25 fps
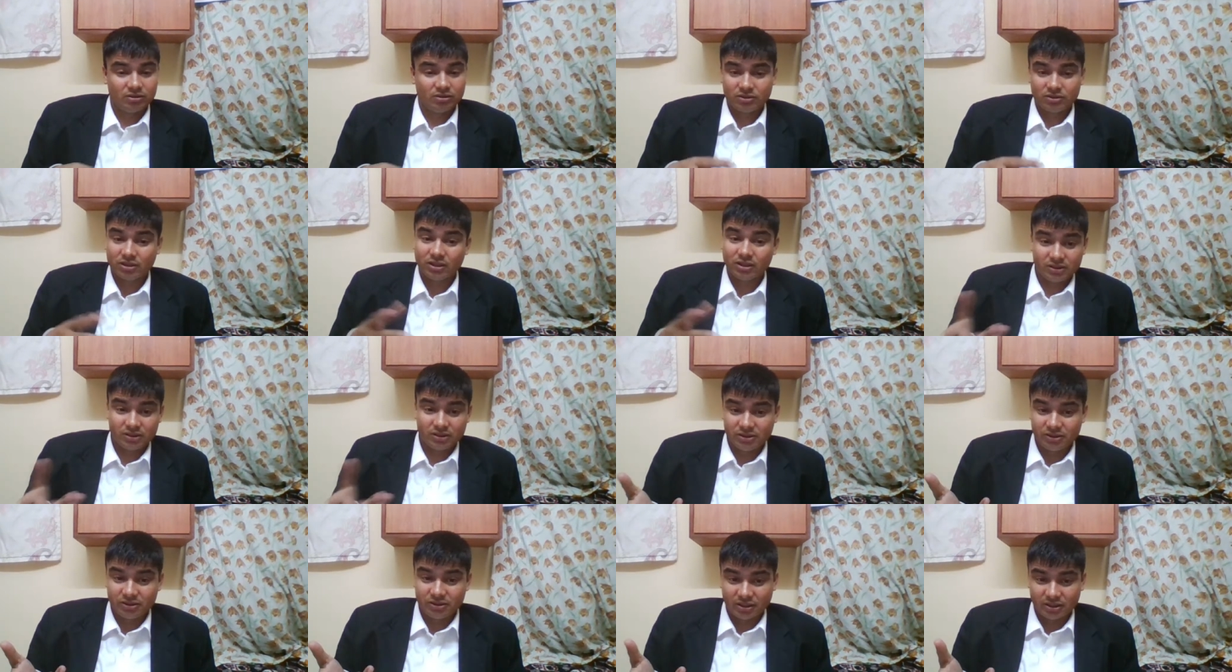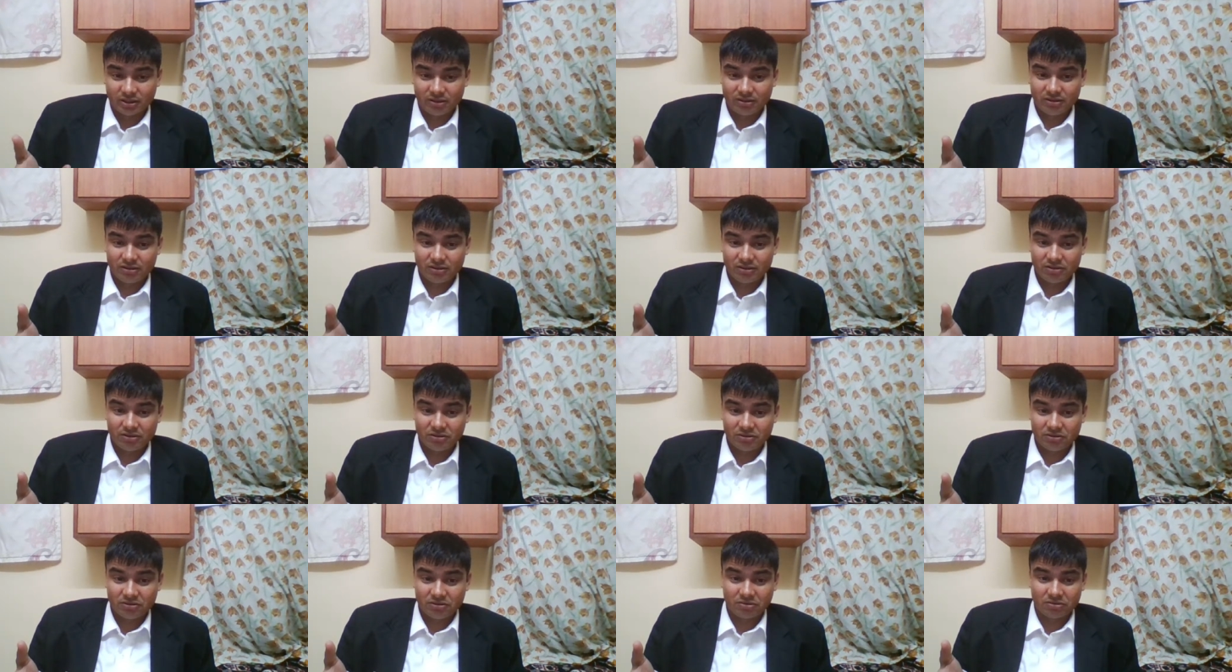30 days,
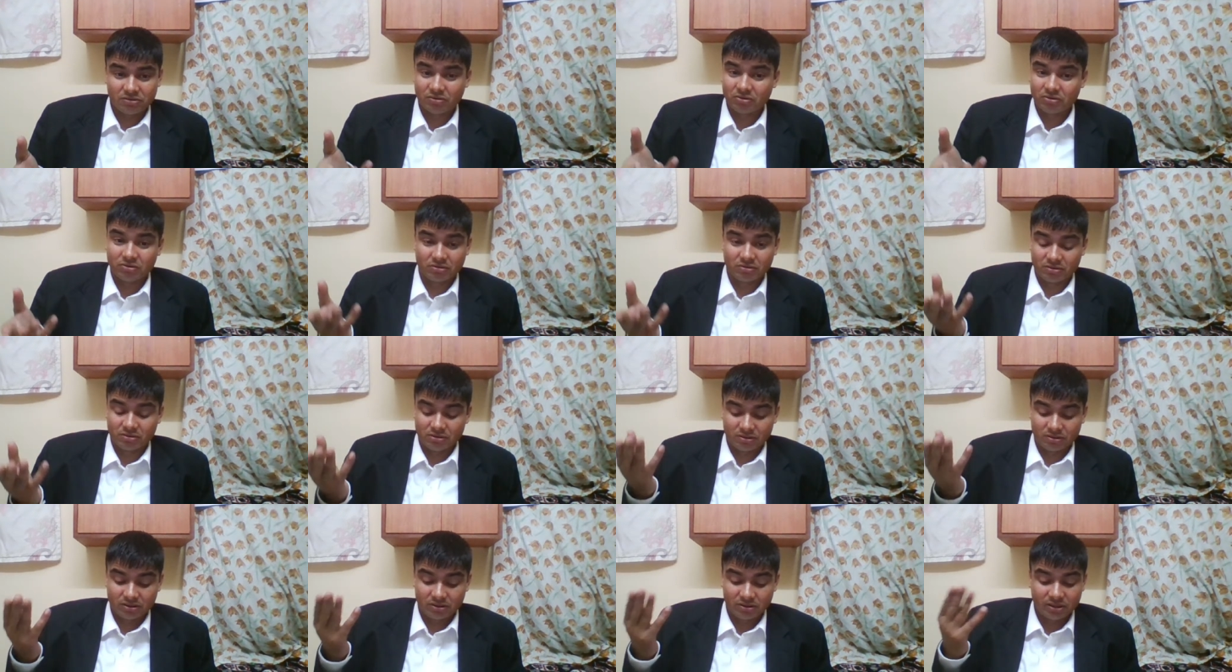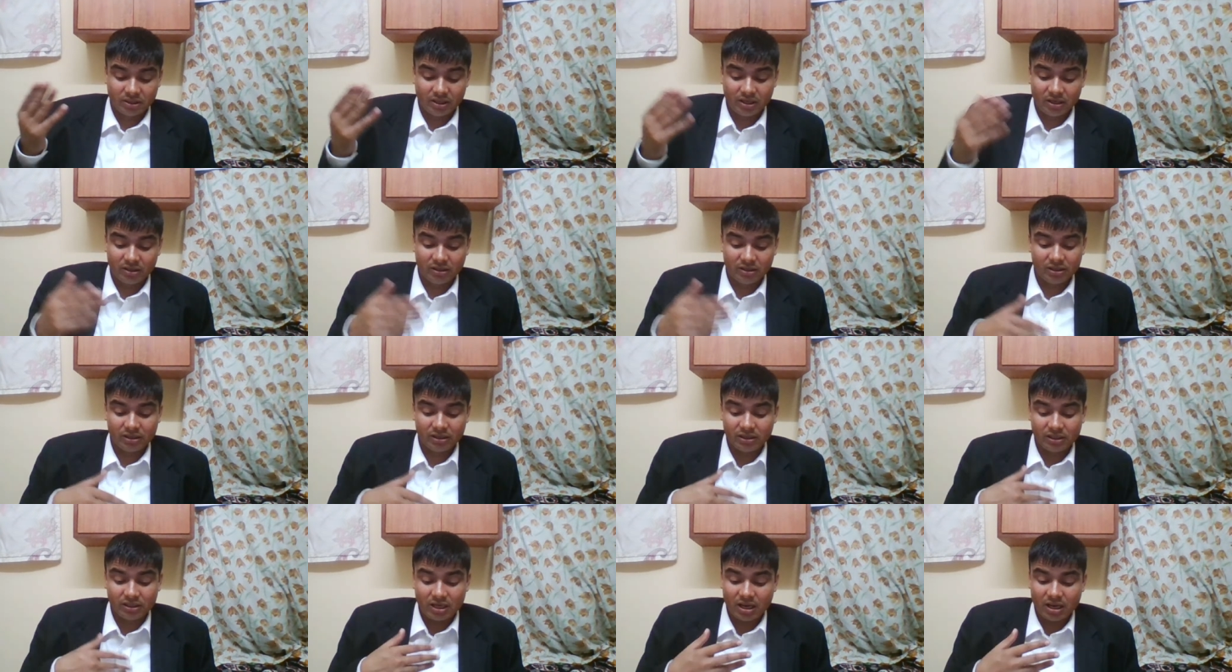or
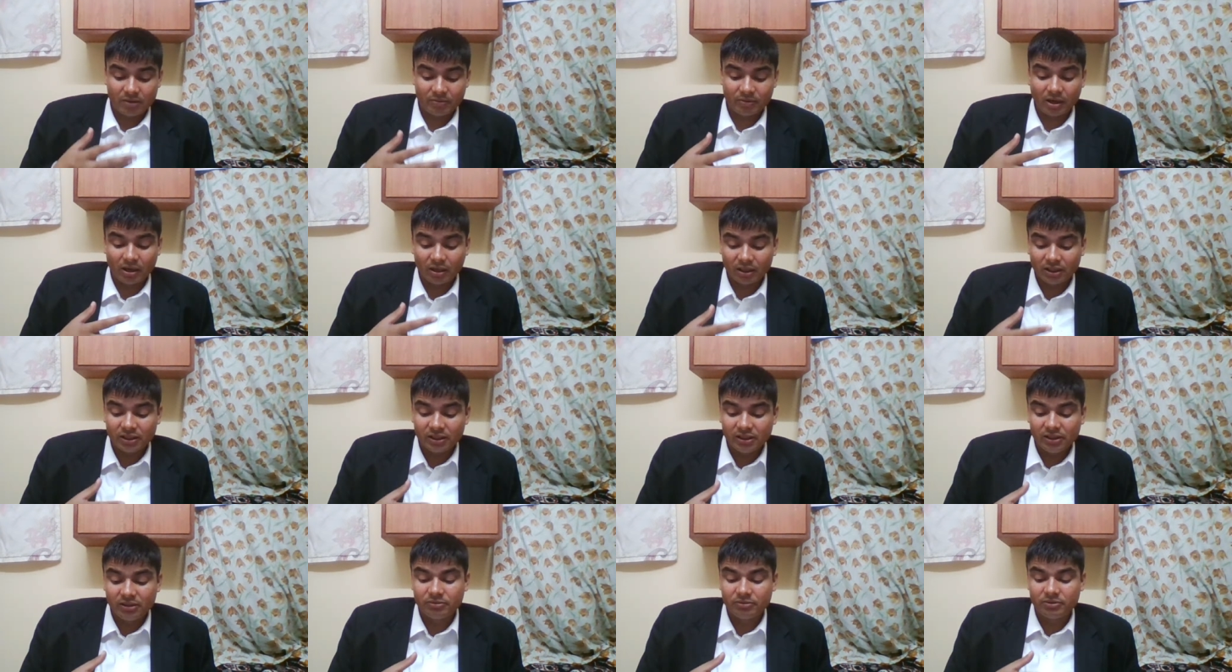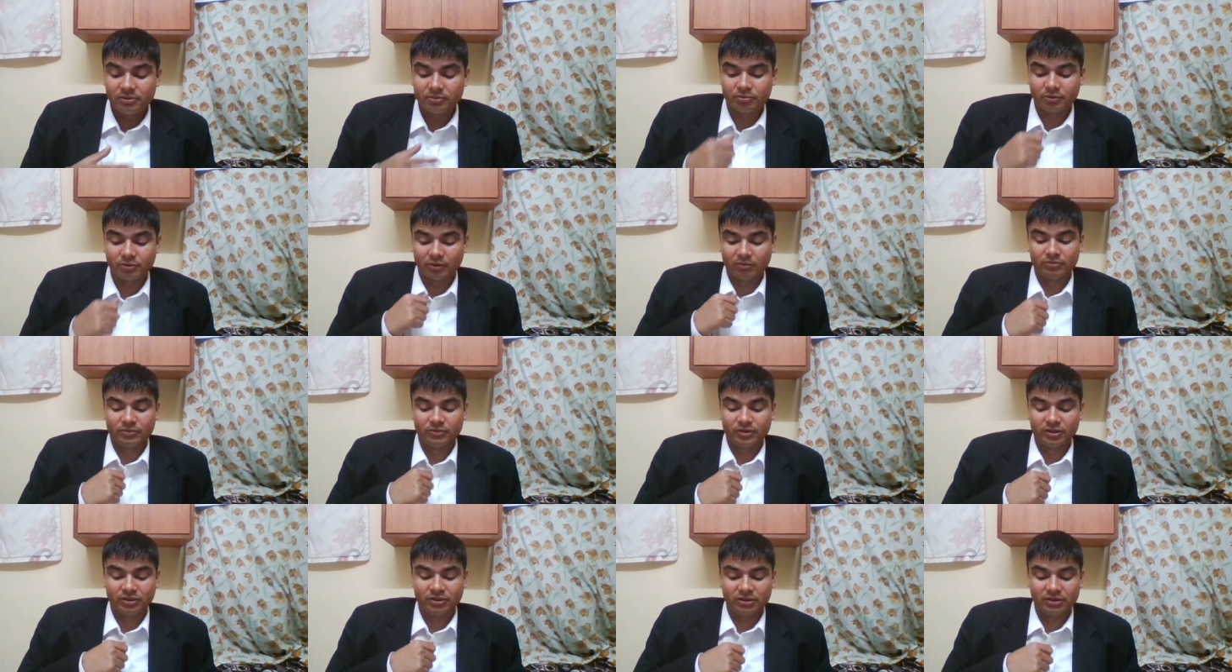they have aggrieved
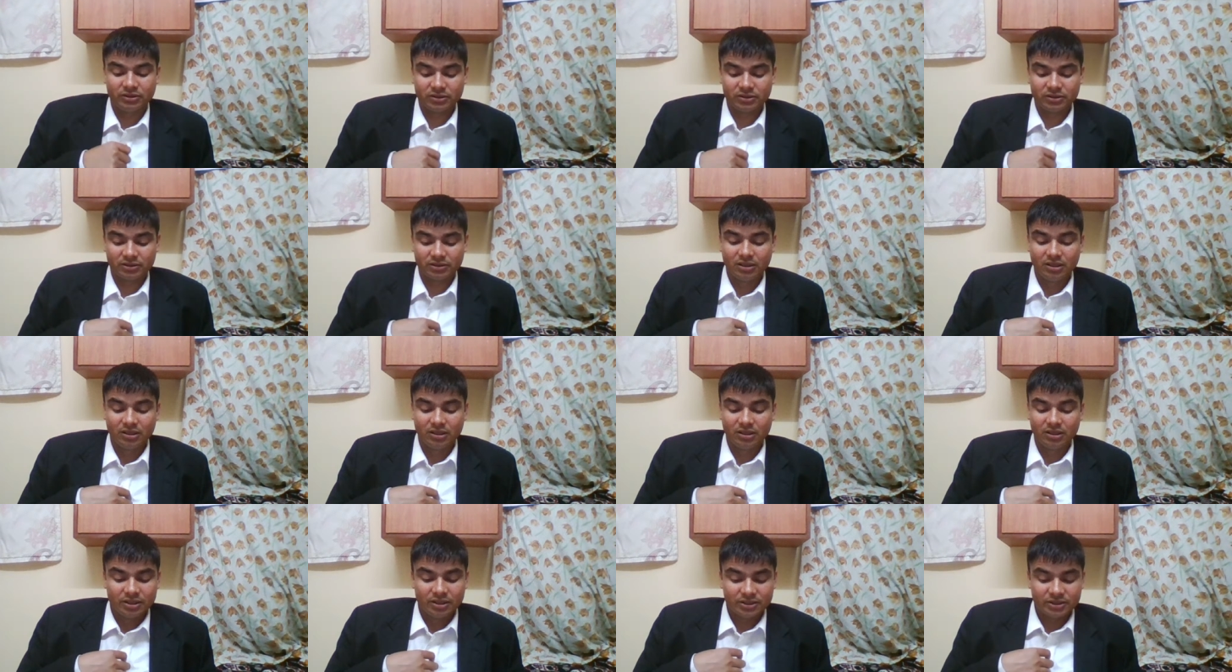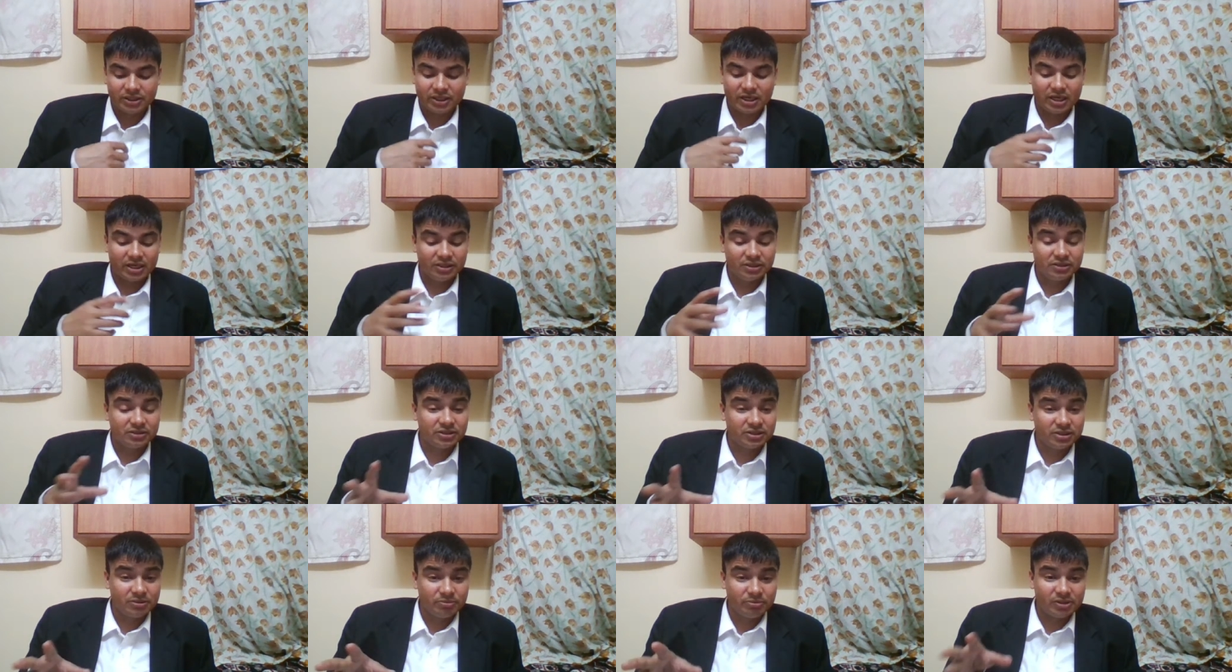from this
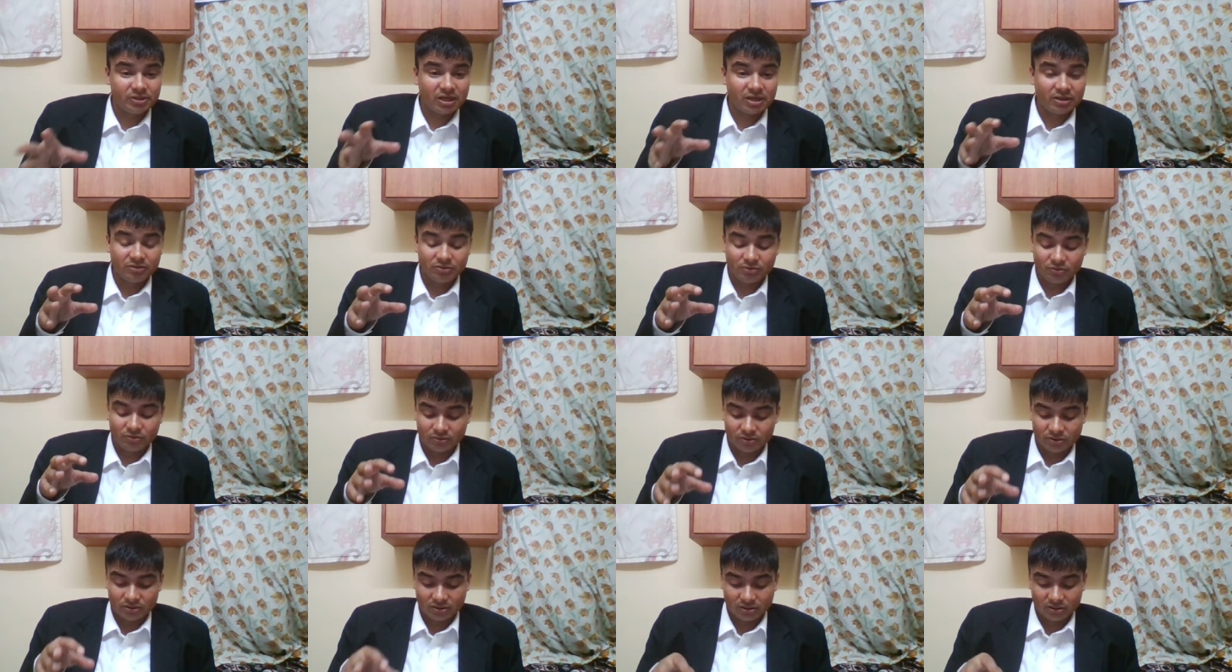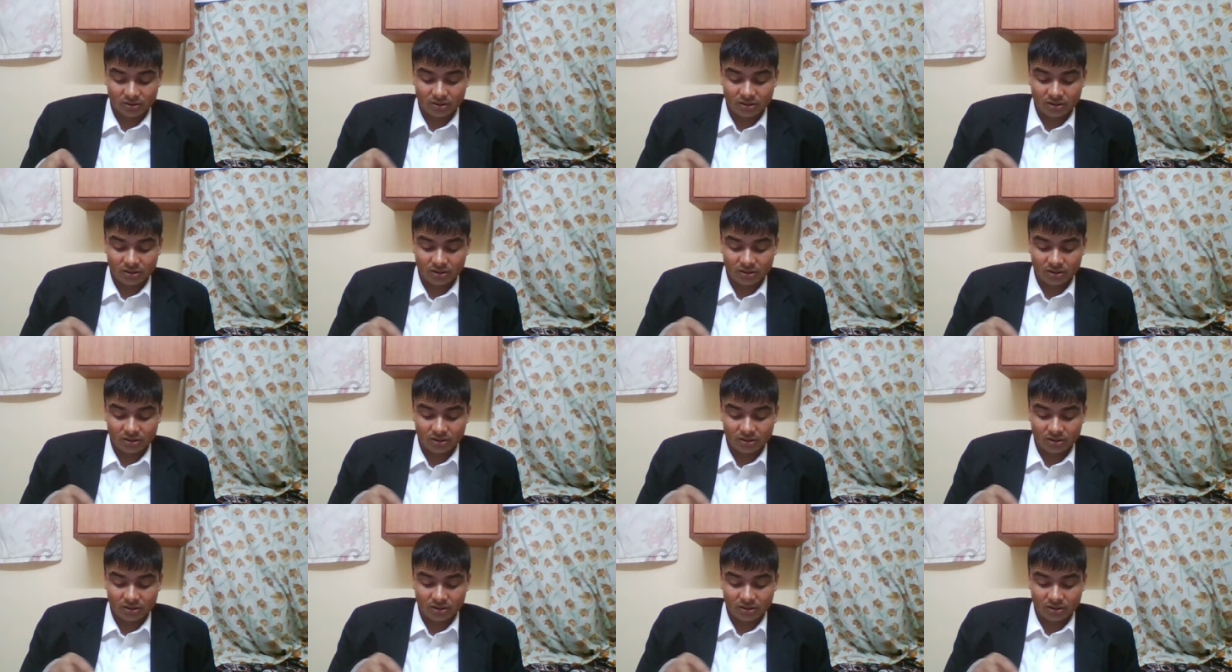CPI was